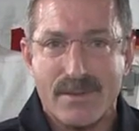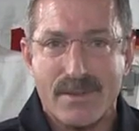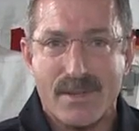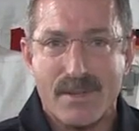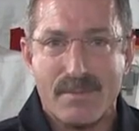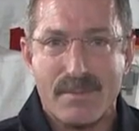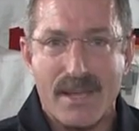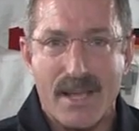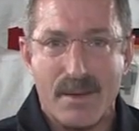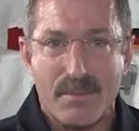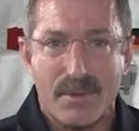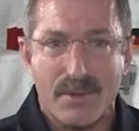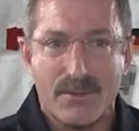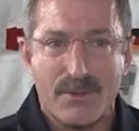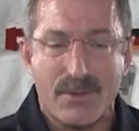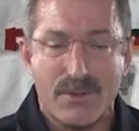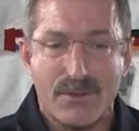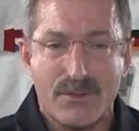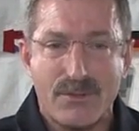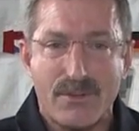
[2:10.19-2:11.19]
to be able
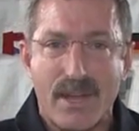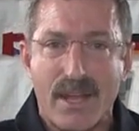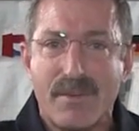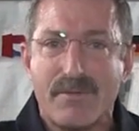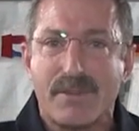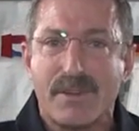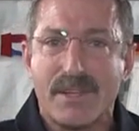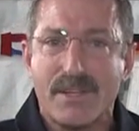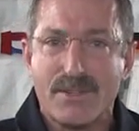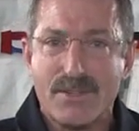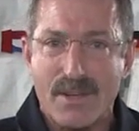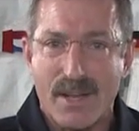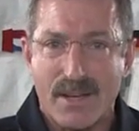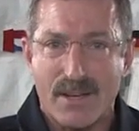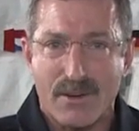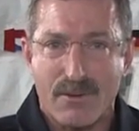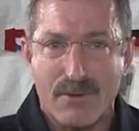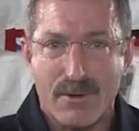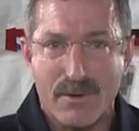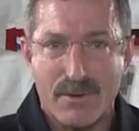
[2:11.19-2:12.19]
to safely
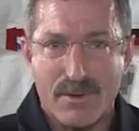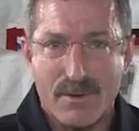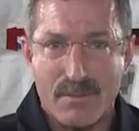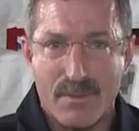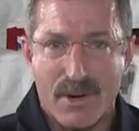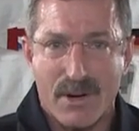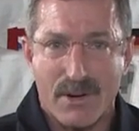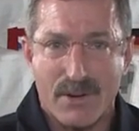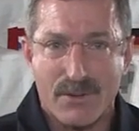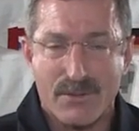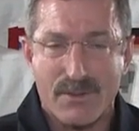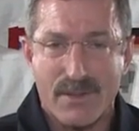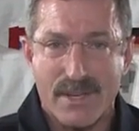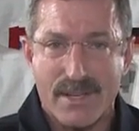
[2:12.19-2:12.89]
send a crew to Mars.